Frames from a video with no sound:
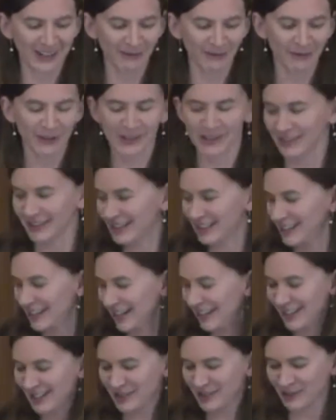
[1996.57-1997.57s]
and
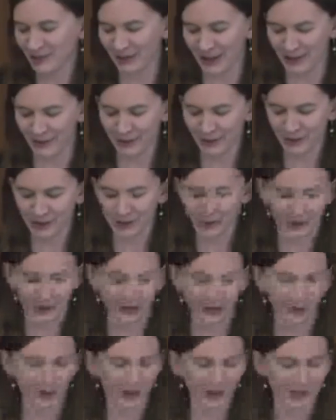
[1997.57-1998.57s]
facilitating survivor
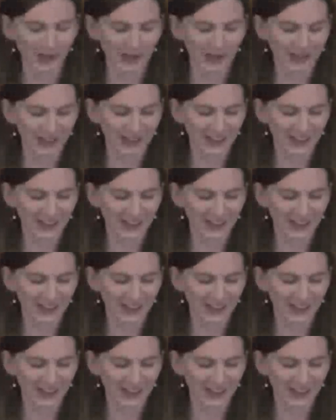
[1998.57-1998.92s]
circles.